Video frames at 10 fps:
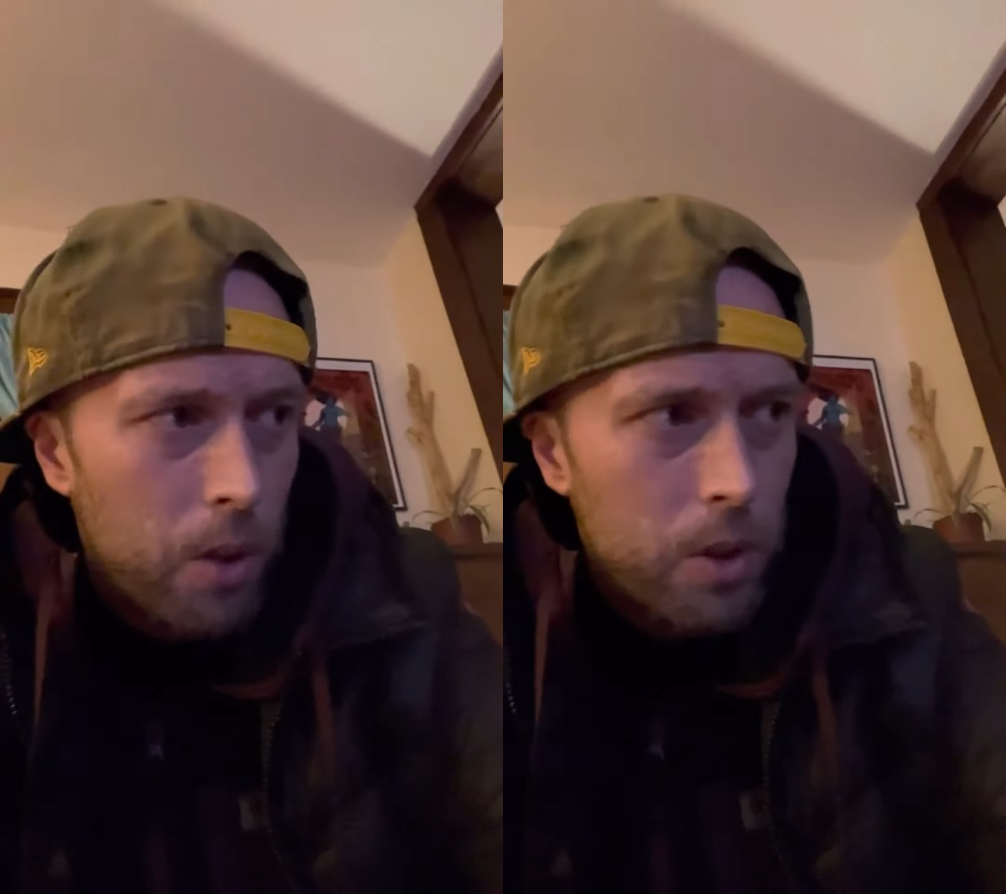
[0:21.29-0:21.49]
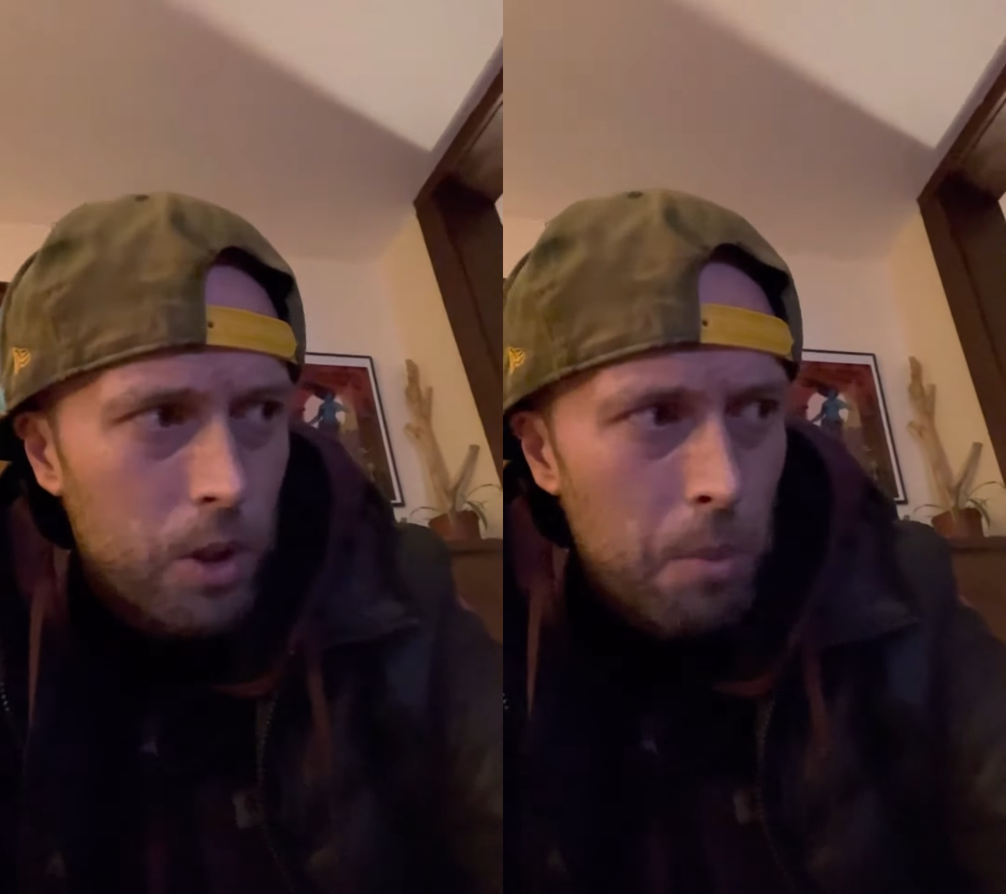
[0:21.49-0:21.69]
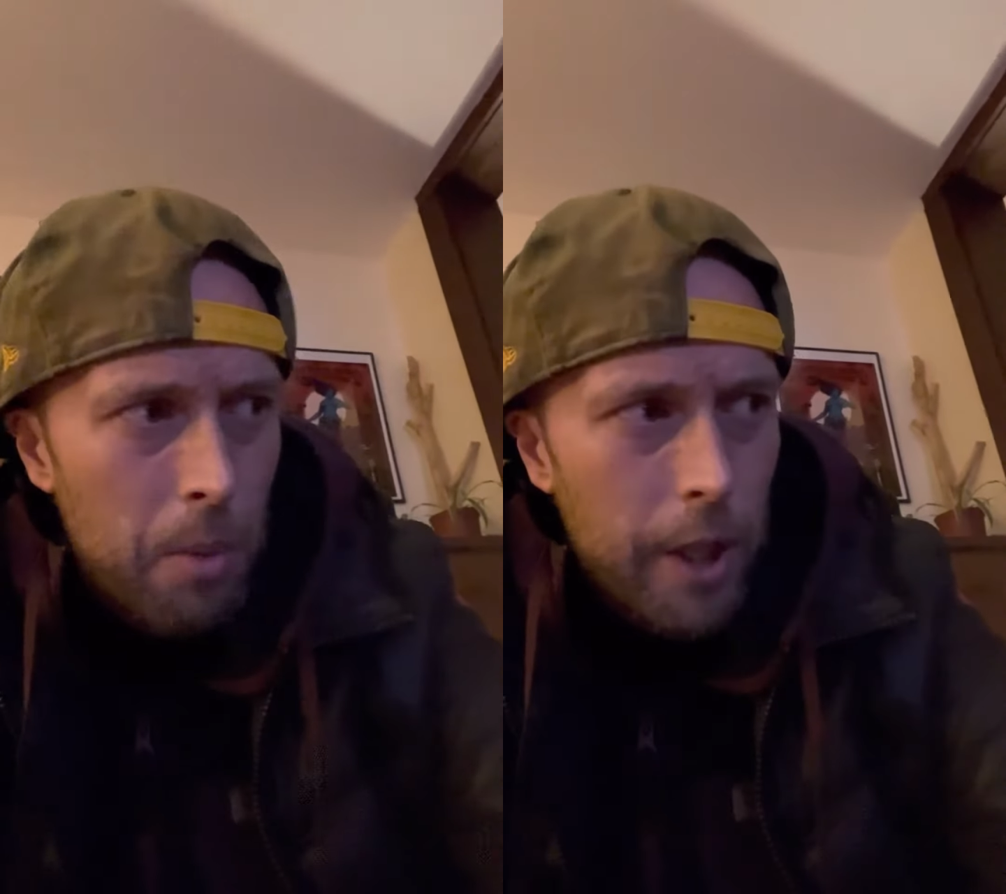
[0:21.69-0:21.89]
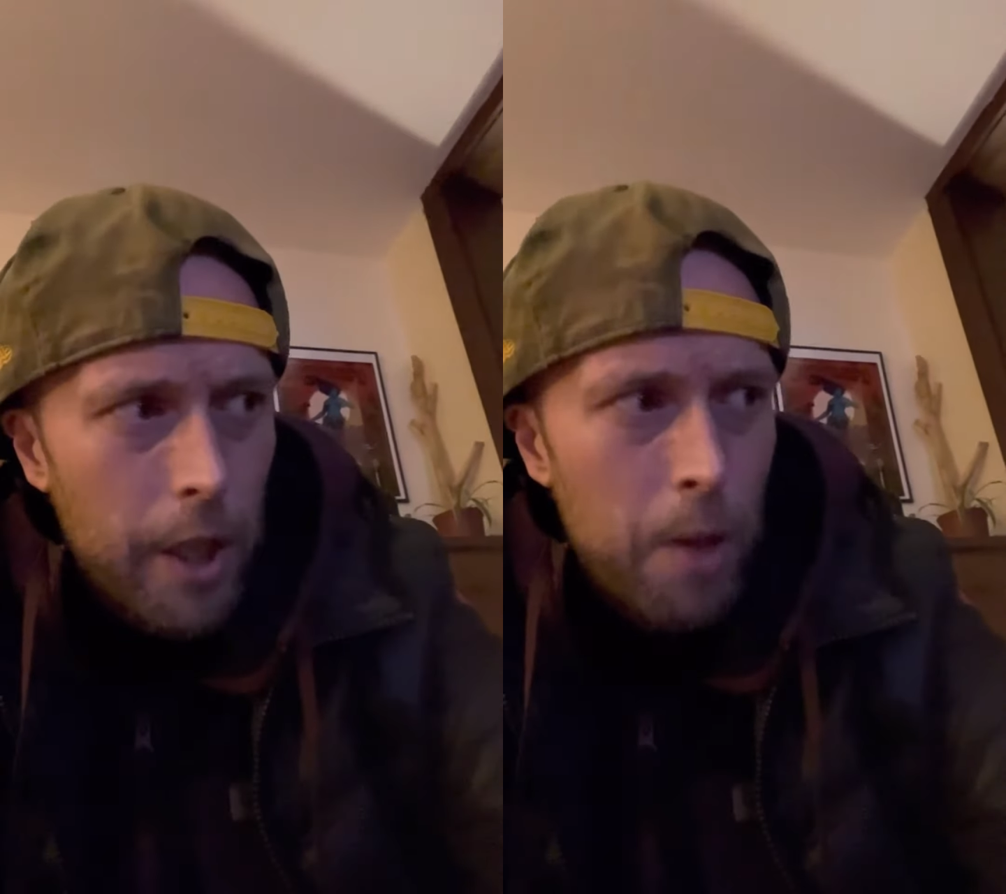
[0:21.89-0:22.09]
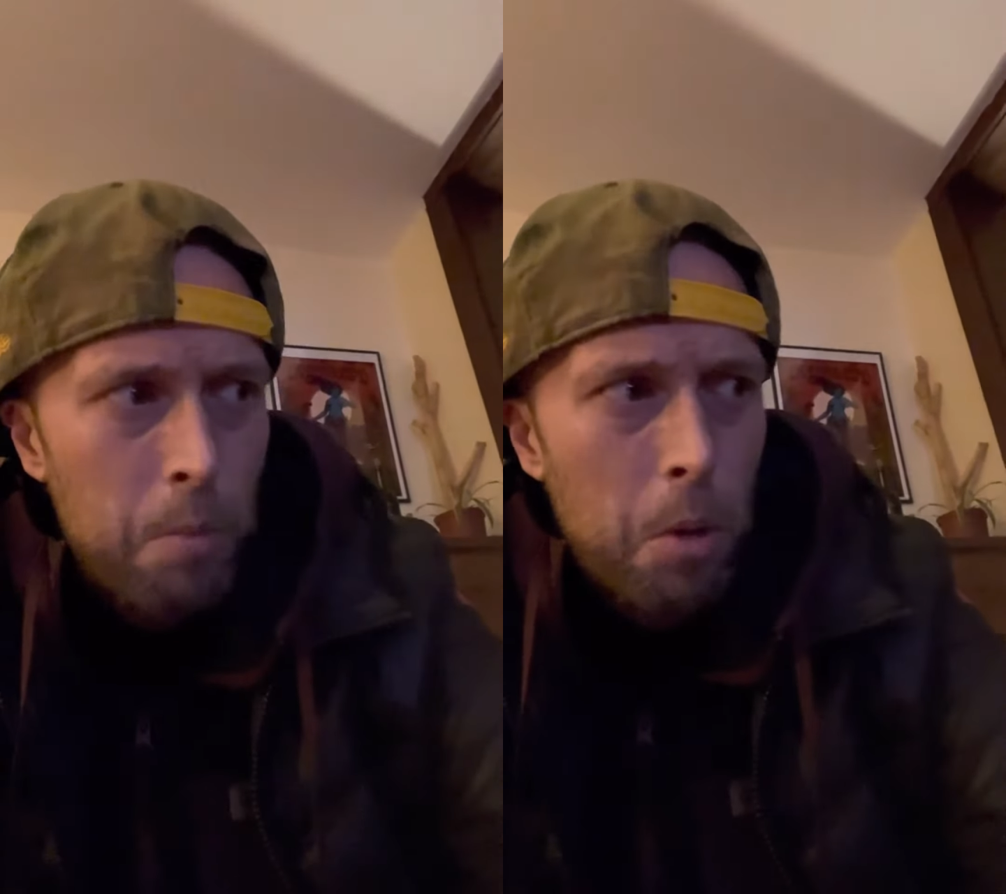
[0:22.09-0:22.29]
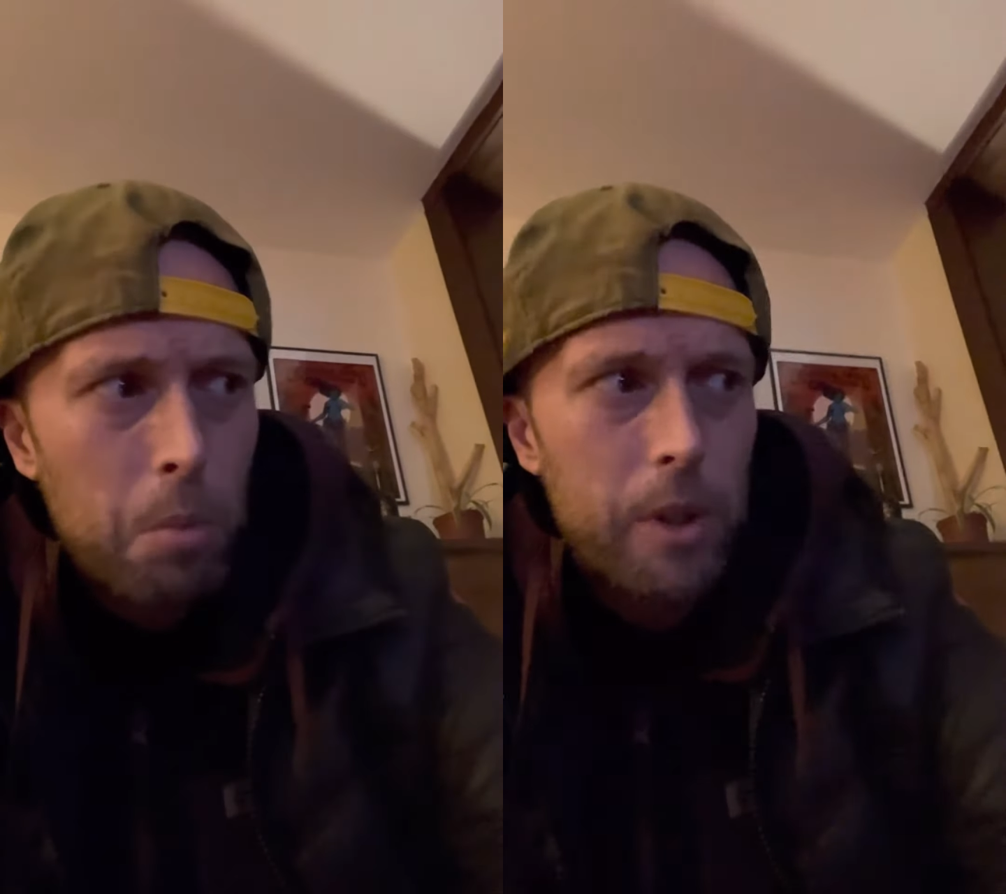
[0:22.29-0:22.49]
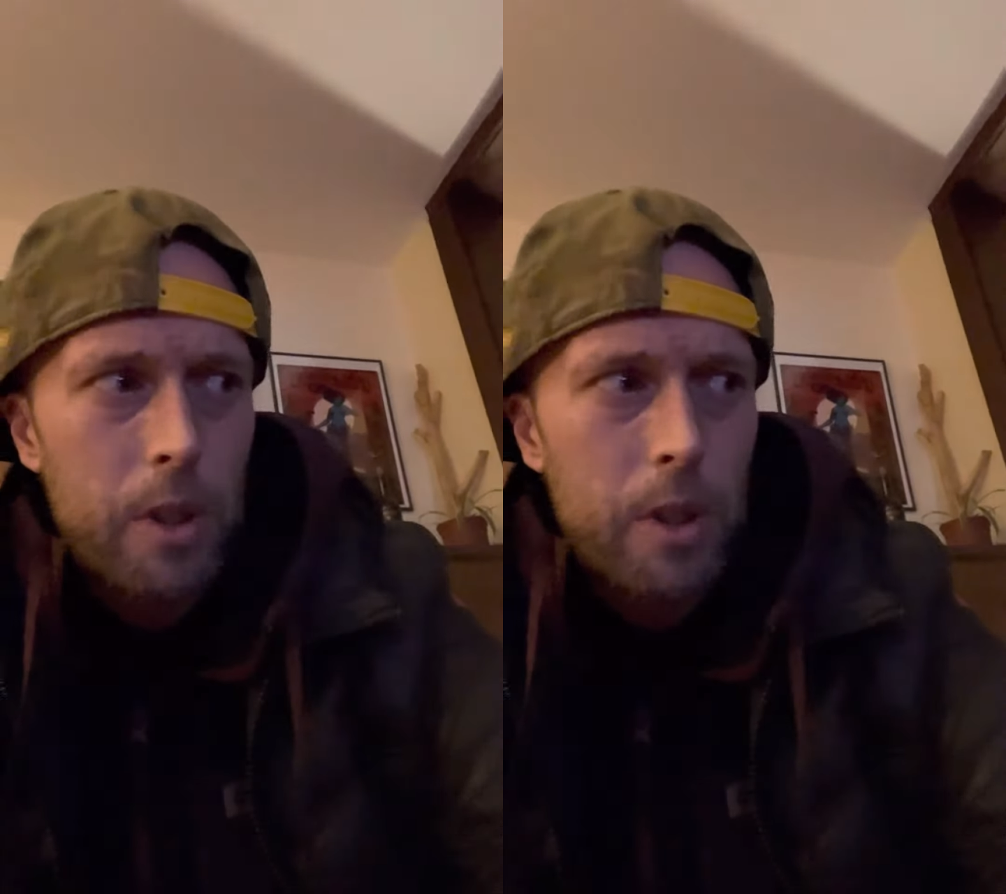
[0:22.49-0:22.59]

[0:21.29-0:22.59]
something I came up with